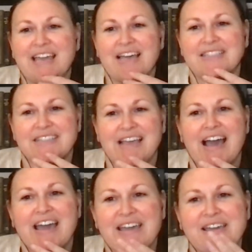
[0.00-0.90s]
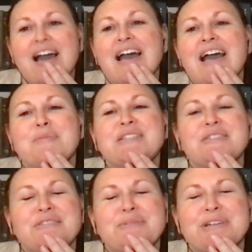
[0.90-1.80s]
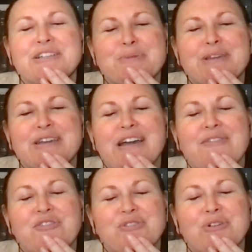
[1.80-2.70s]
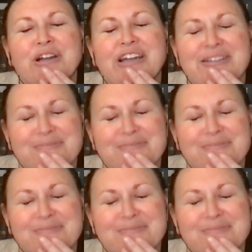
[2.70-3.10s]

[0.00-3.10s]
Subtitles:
yes, I absolutely wish we could have your fluoride